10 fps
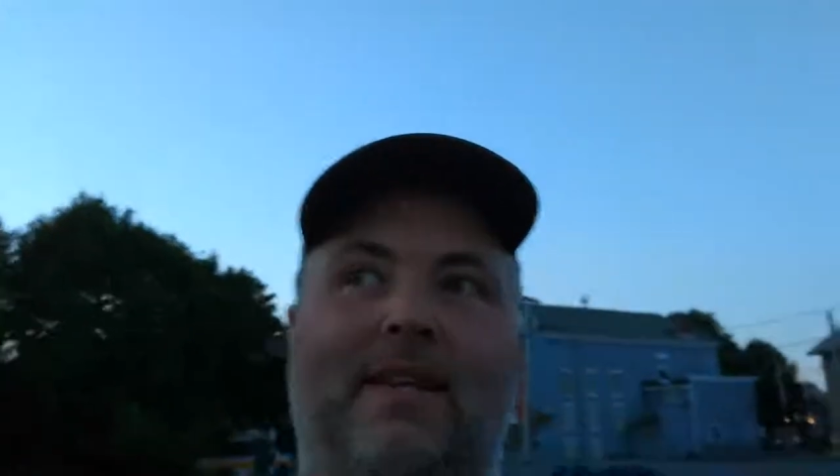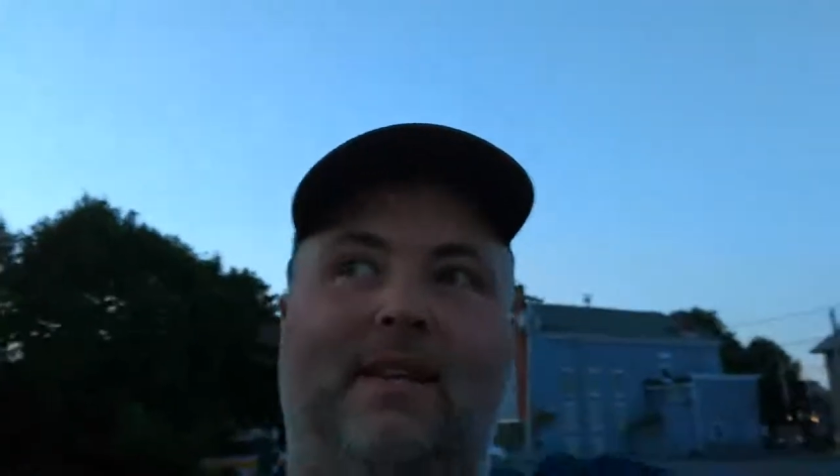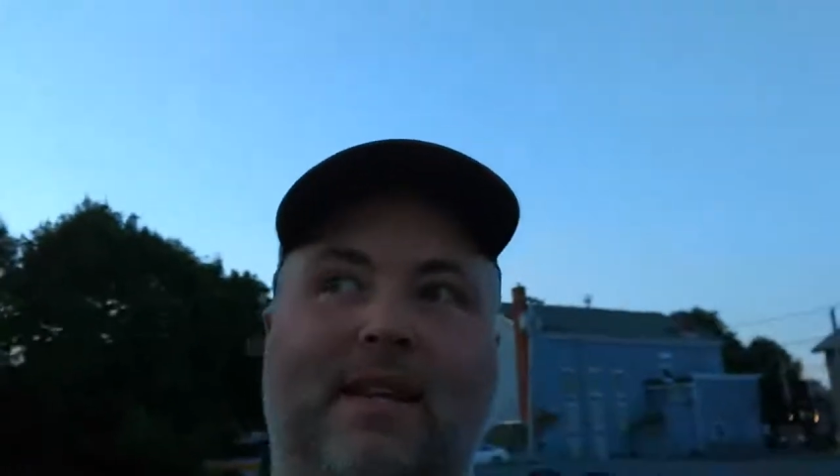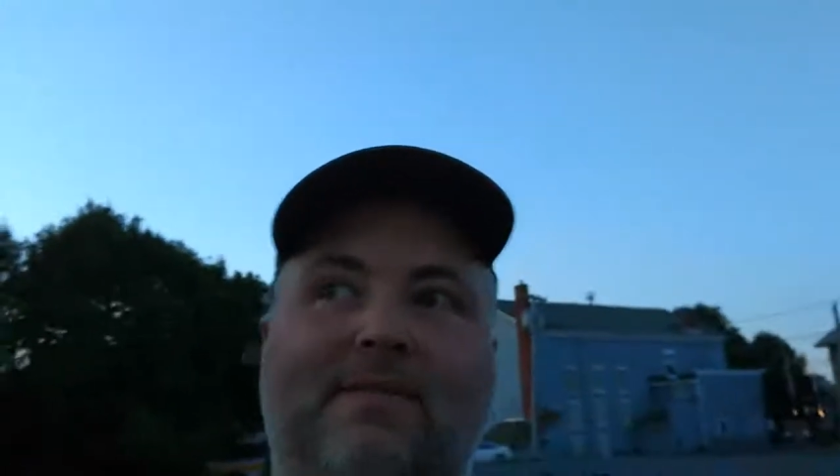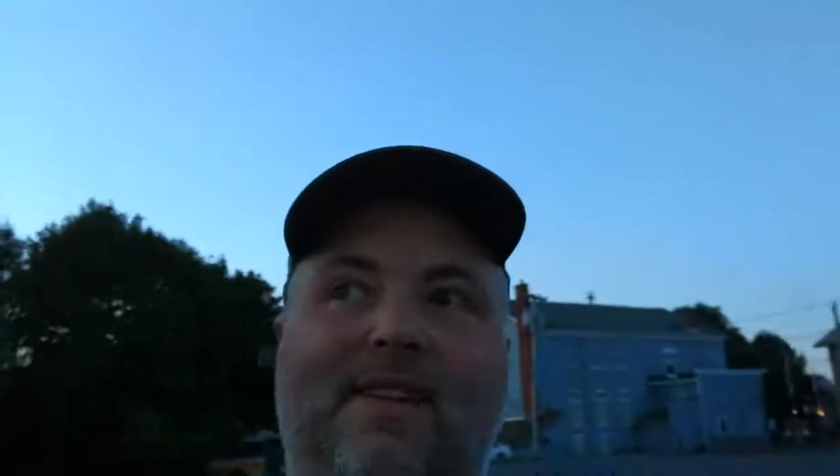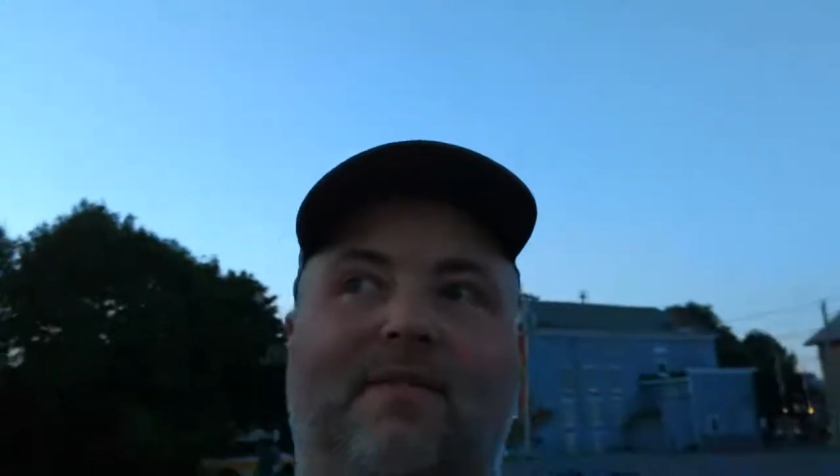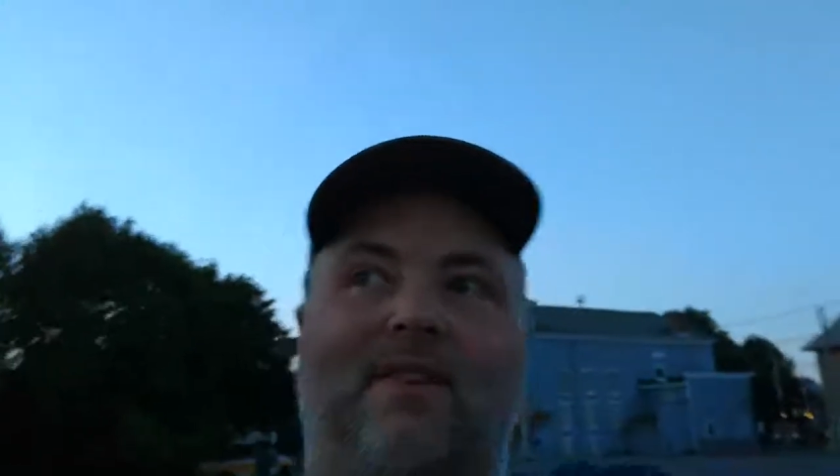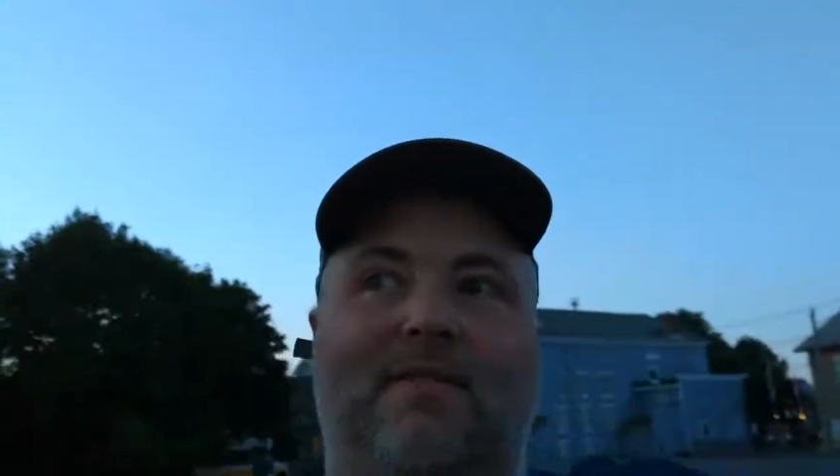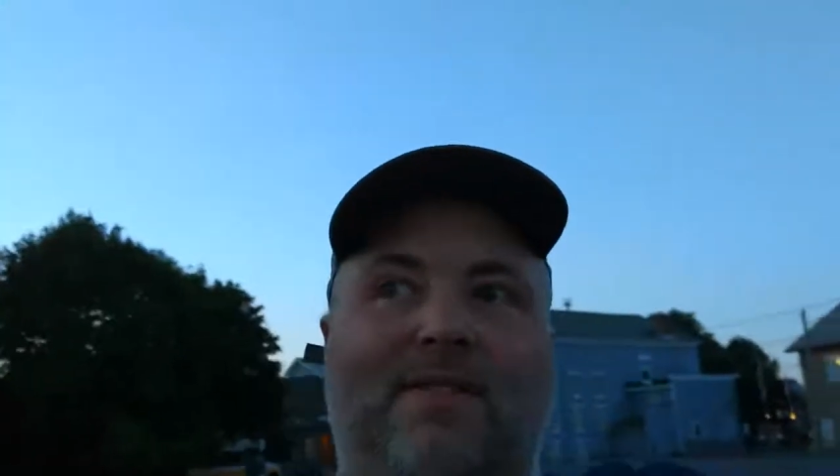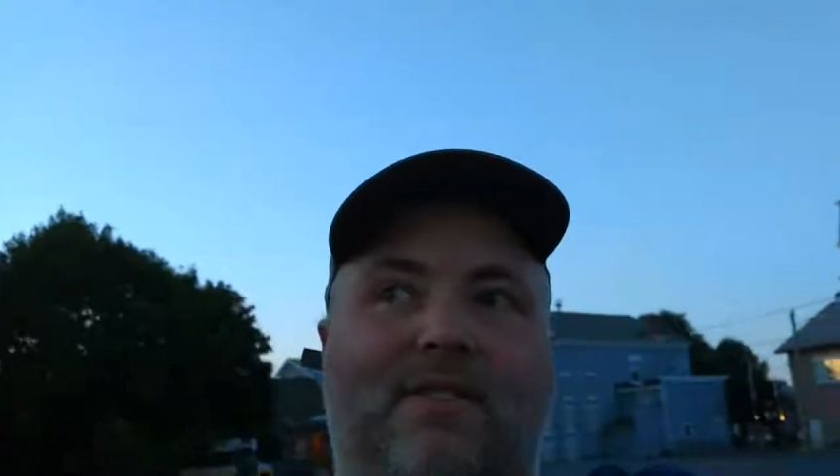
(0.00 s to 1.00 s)
And the leaves
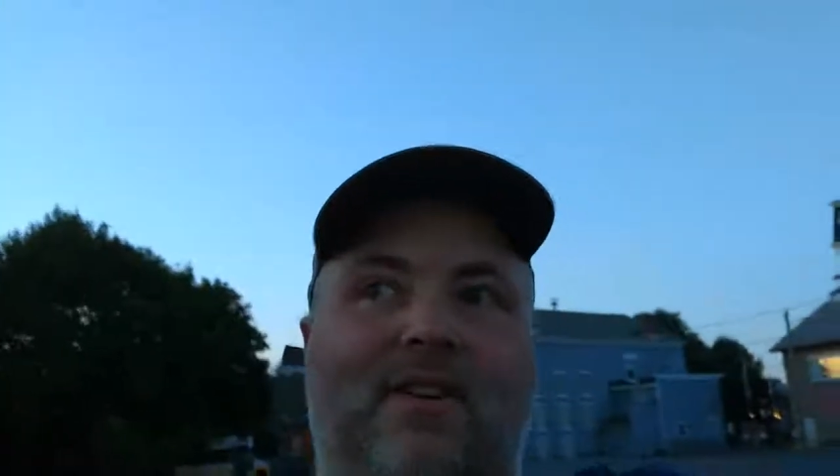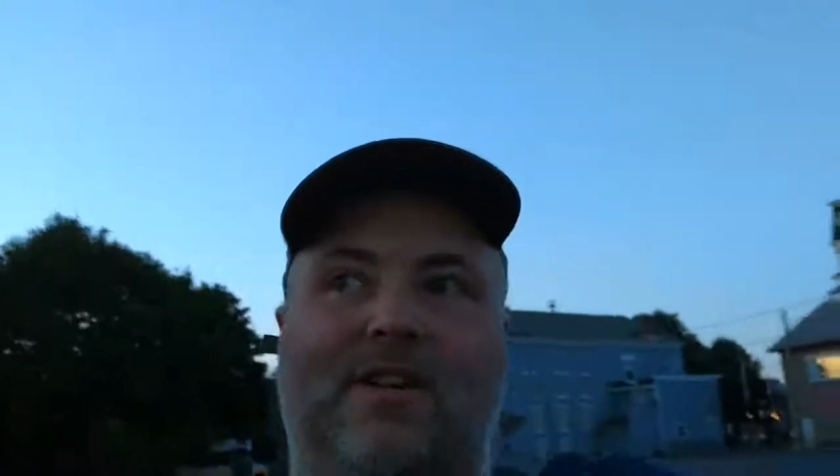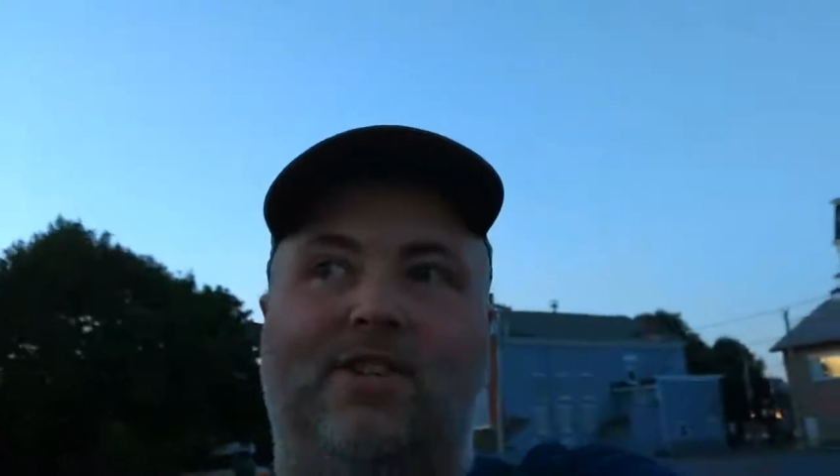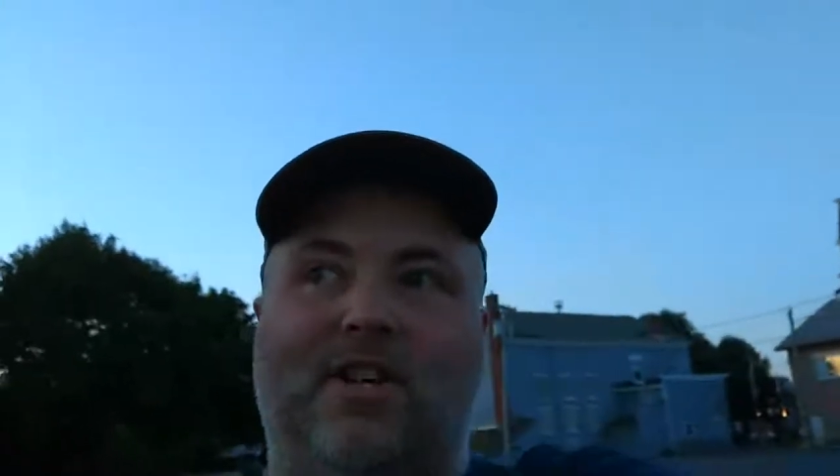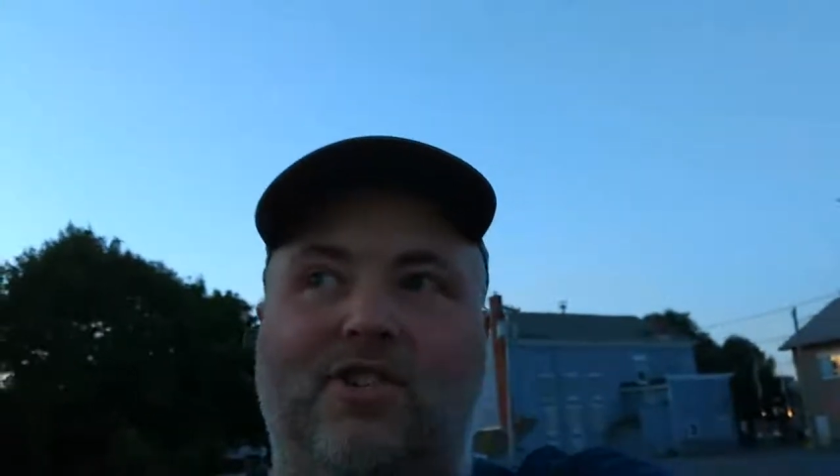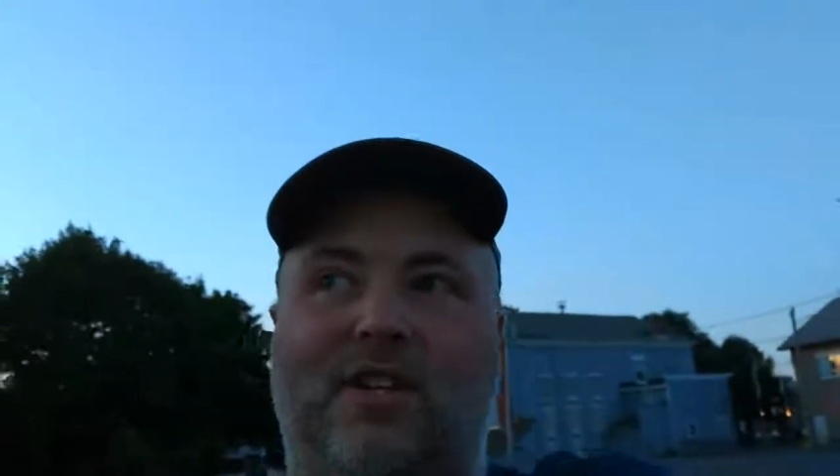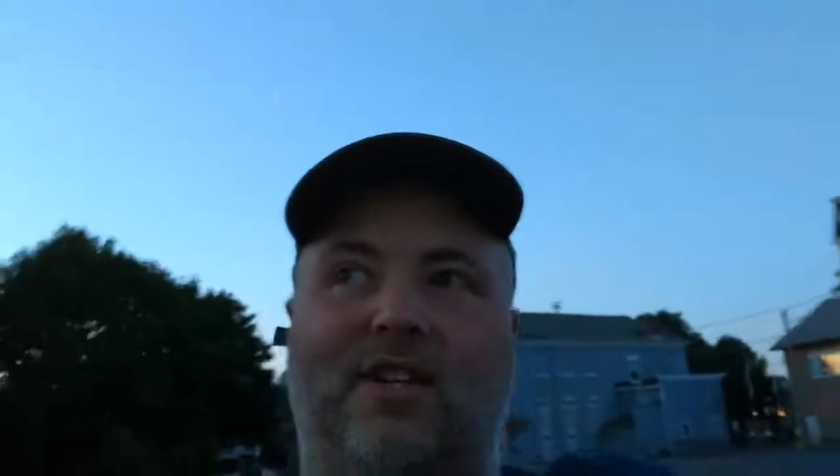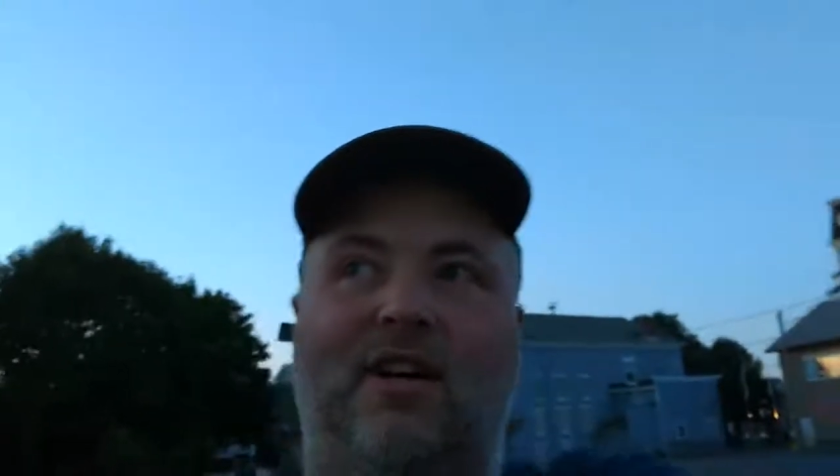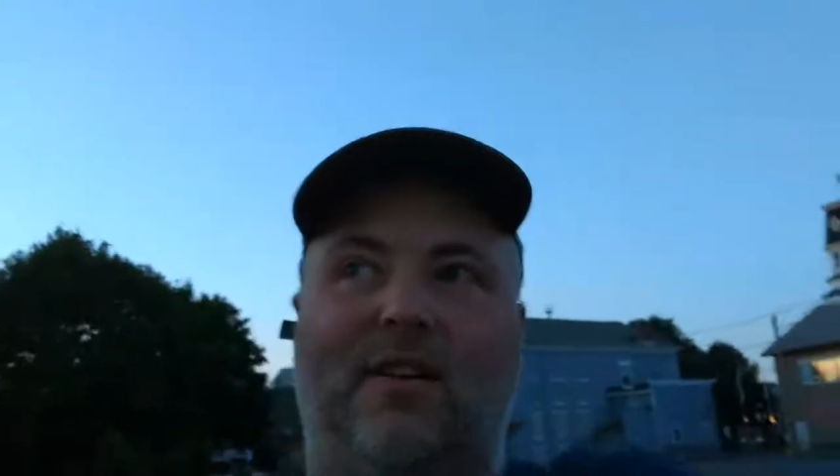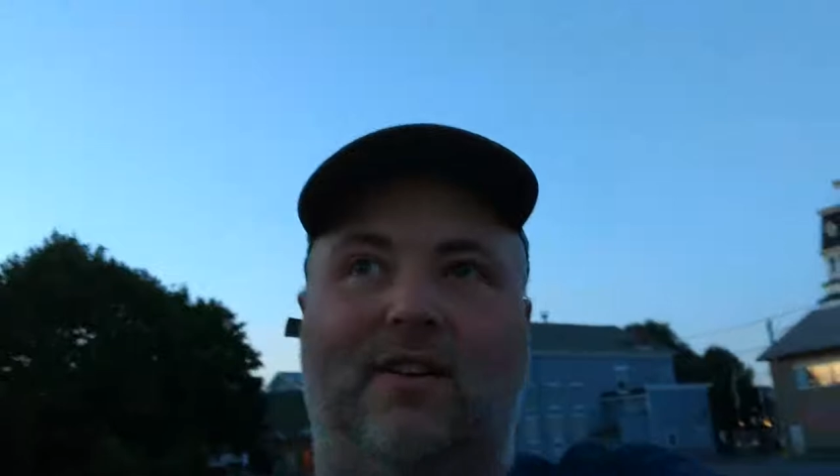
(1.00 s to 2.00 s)
haven't even started changing
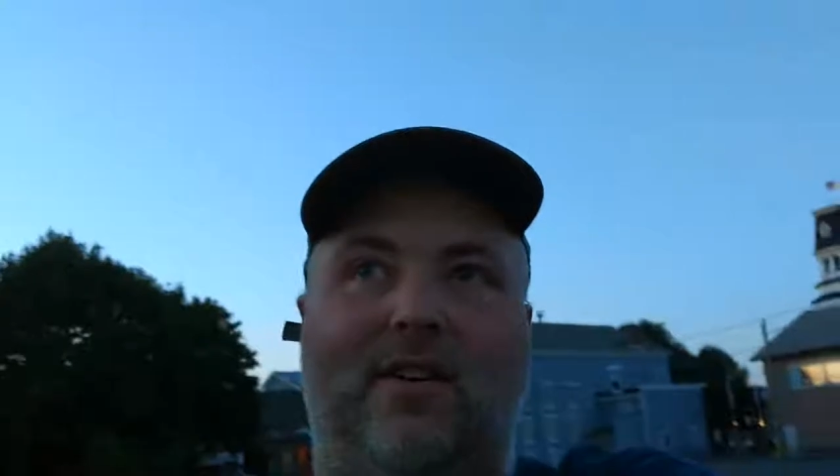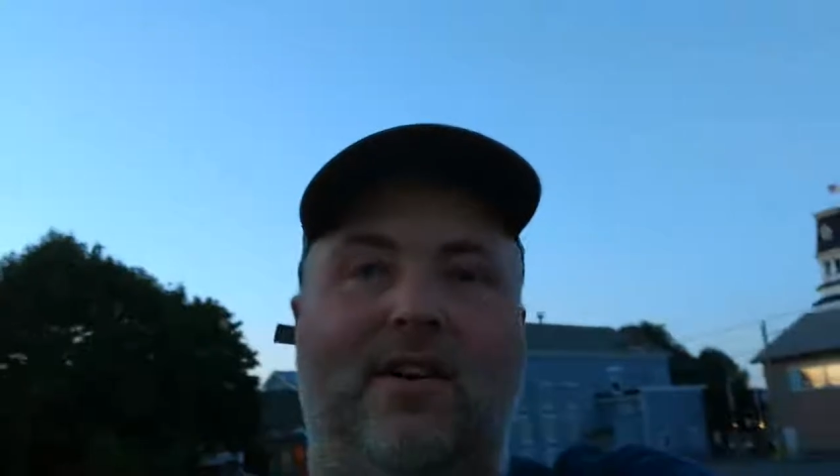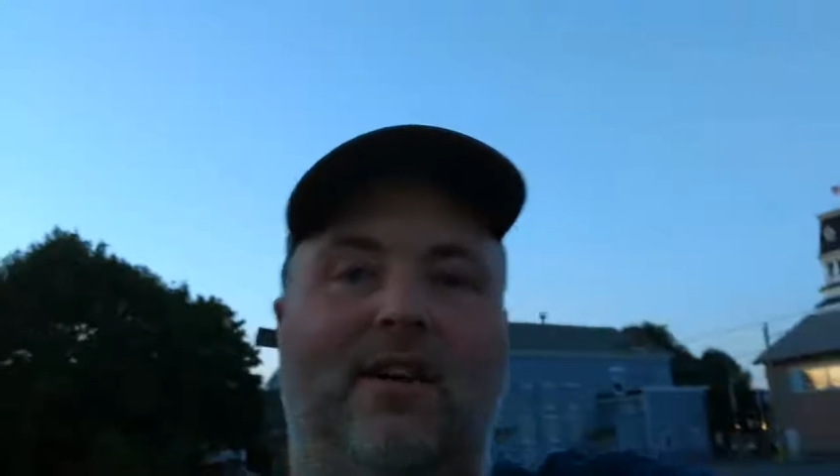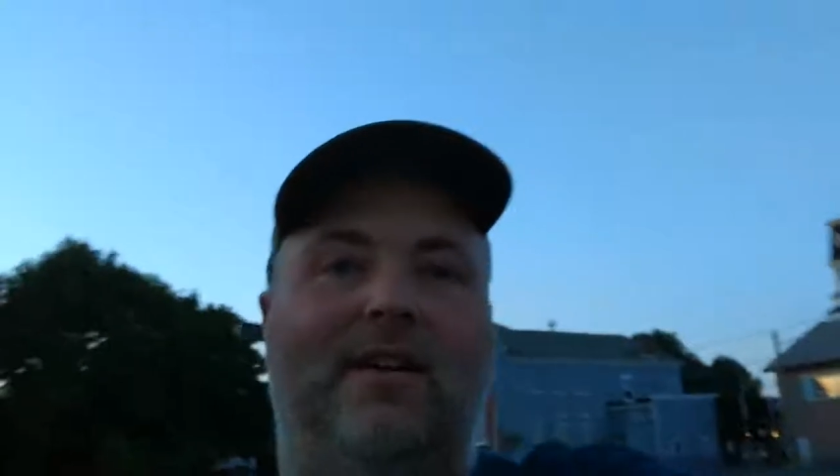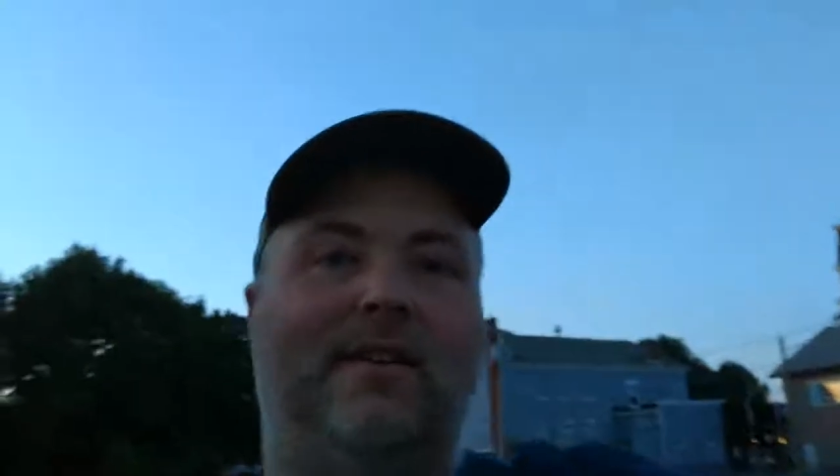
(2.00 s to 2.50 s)
color.